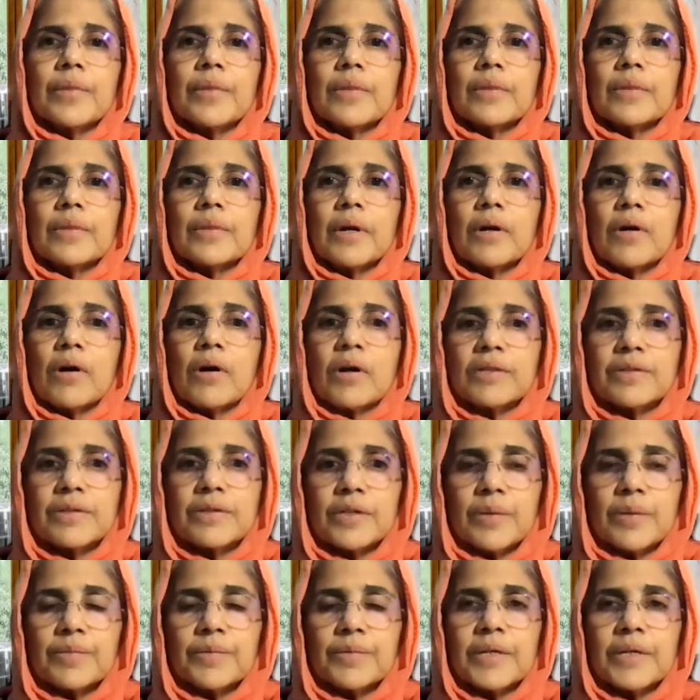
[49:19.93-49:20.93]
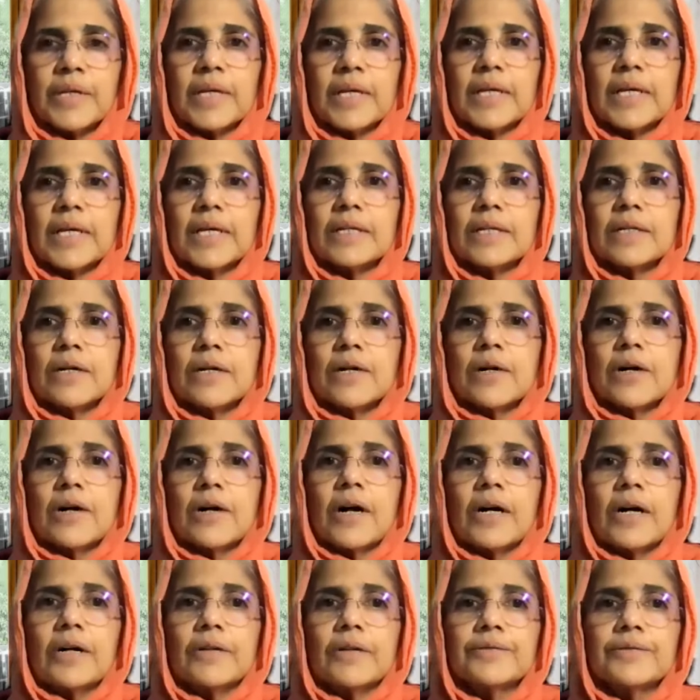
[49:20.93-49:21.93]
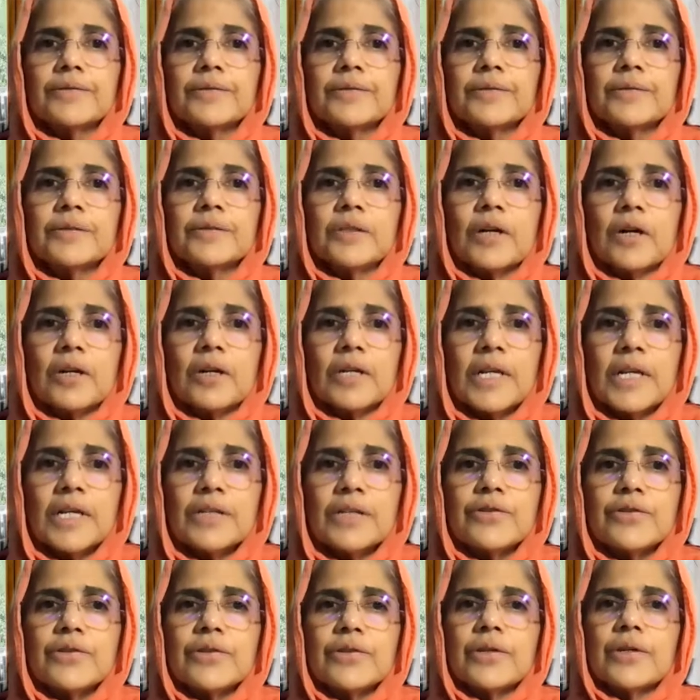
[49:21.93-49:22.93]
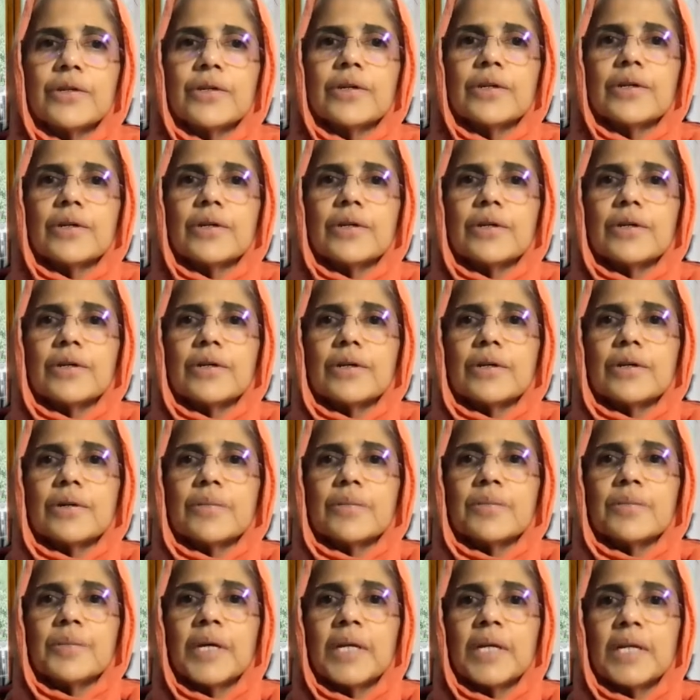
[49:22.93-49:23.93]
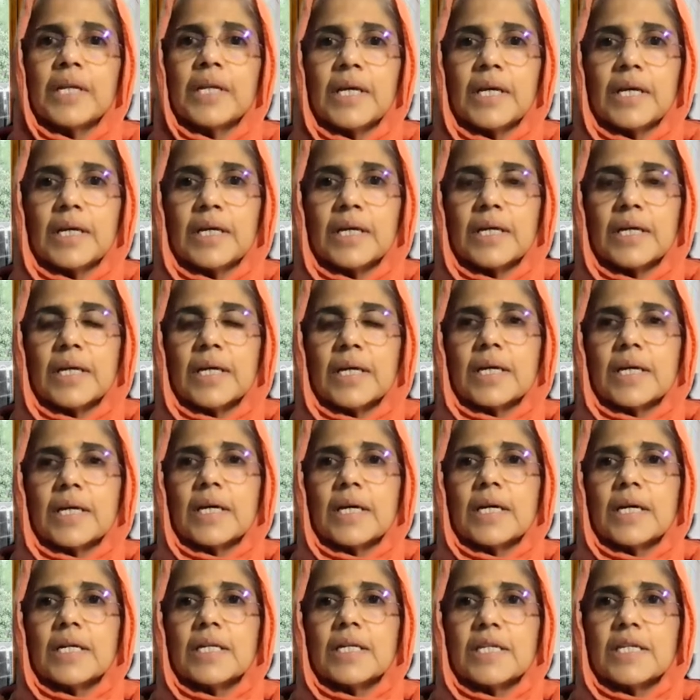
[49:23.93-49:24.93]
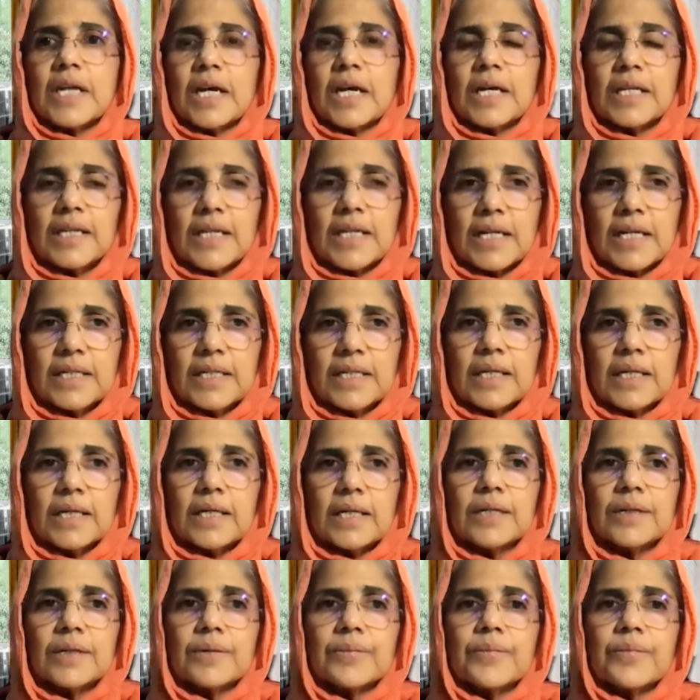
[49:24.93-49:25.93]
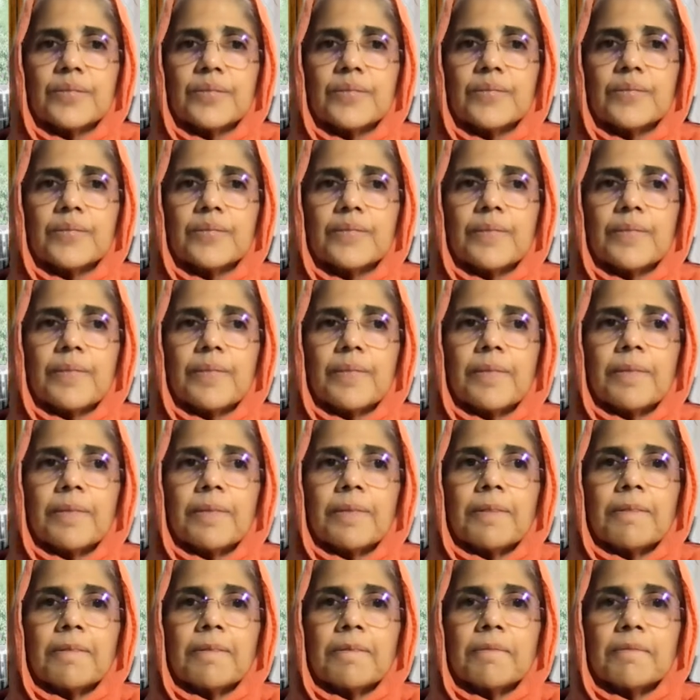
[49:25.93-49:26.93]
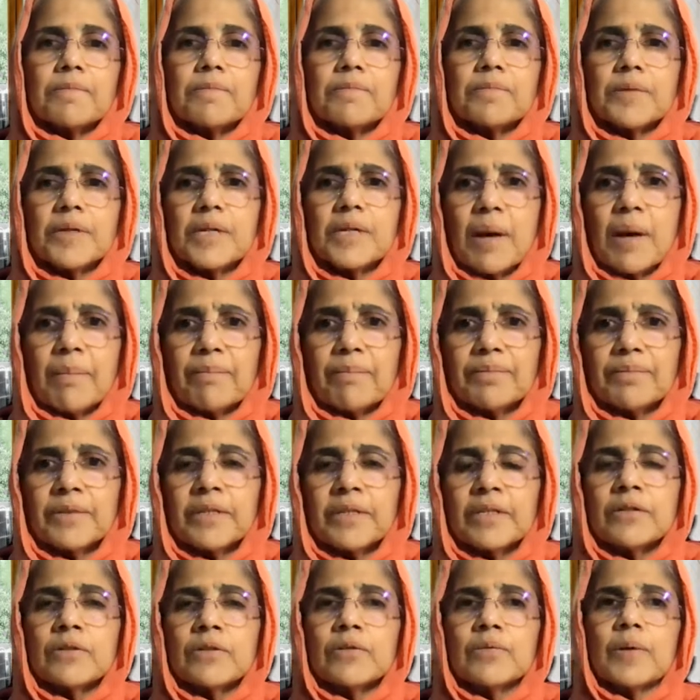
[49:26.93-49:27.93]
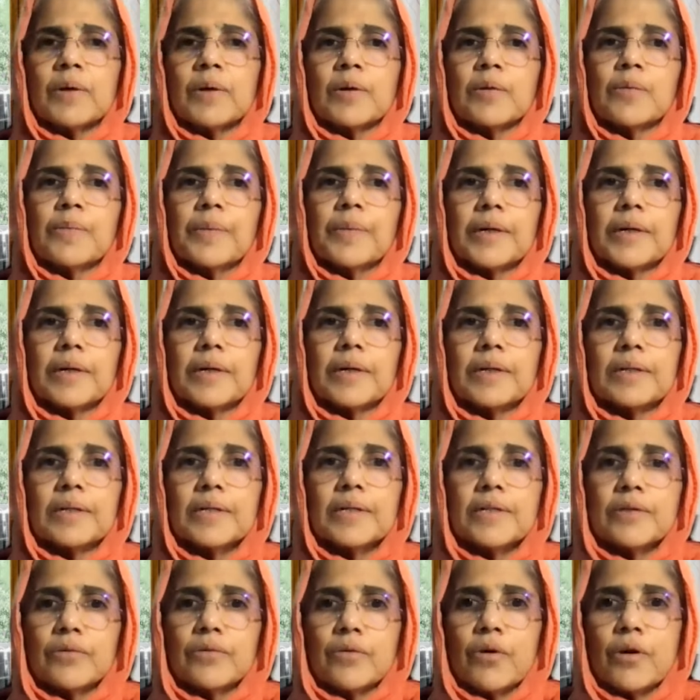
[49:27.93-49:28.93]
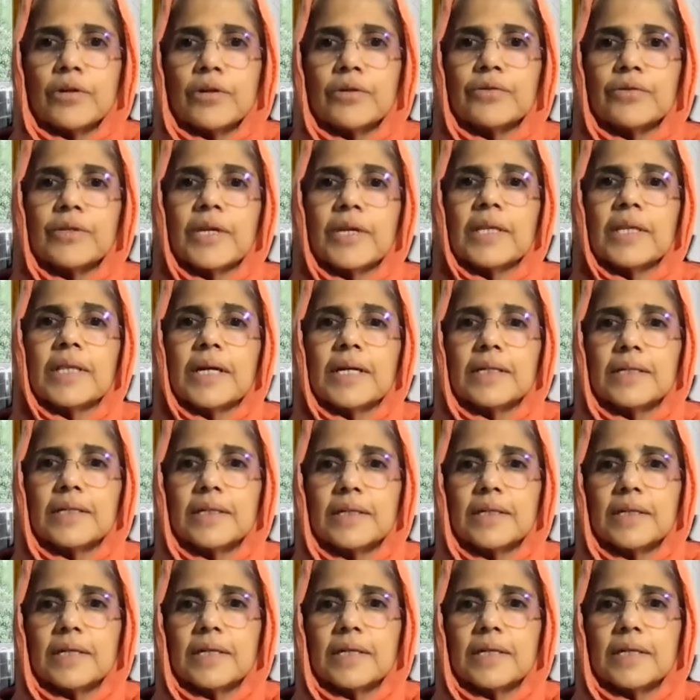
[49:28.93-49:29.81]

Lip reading: The concept here of knowledge, meaning Chaitanya, Yapti Swarupa. He's going to say that.